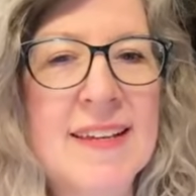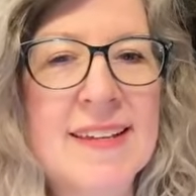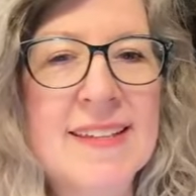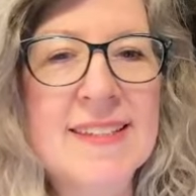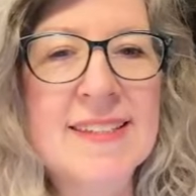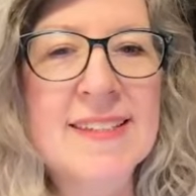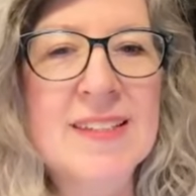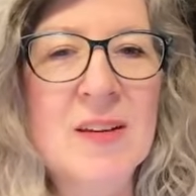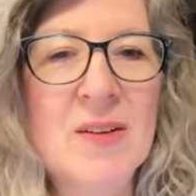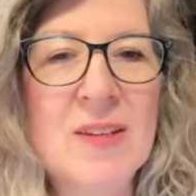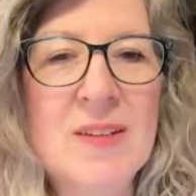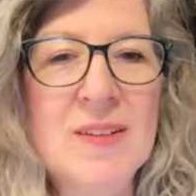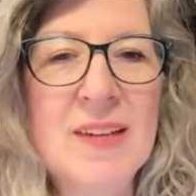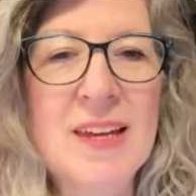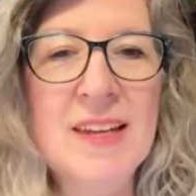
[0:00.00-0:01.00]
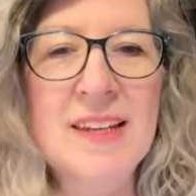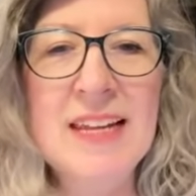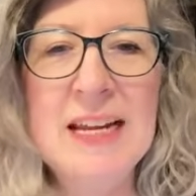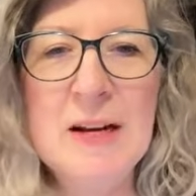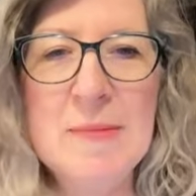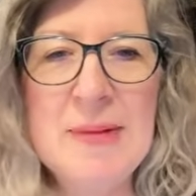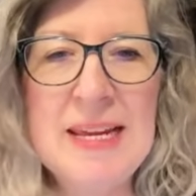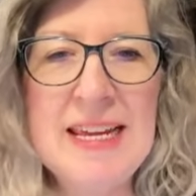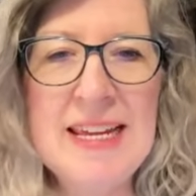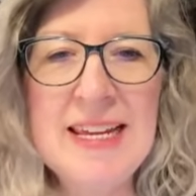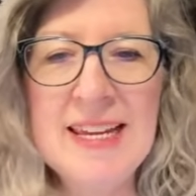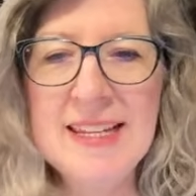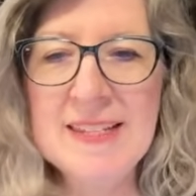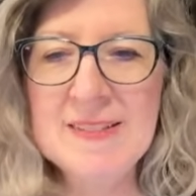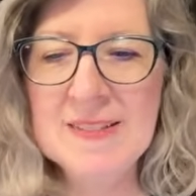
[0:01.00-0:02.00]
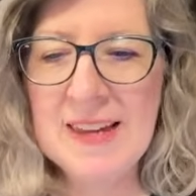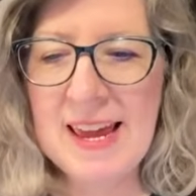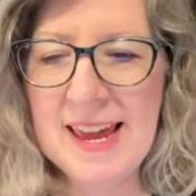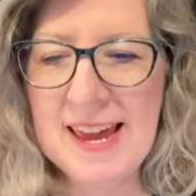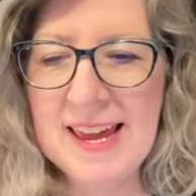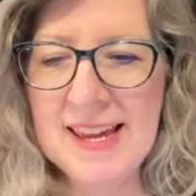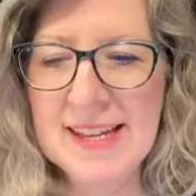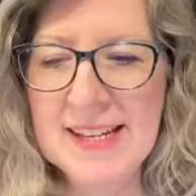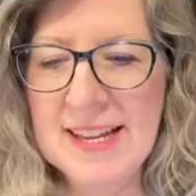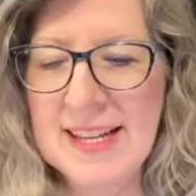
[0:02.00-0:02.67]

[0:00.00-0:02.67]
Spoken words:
So you can hear me, you can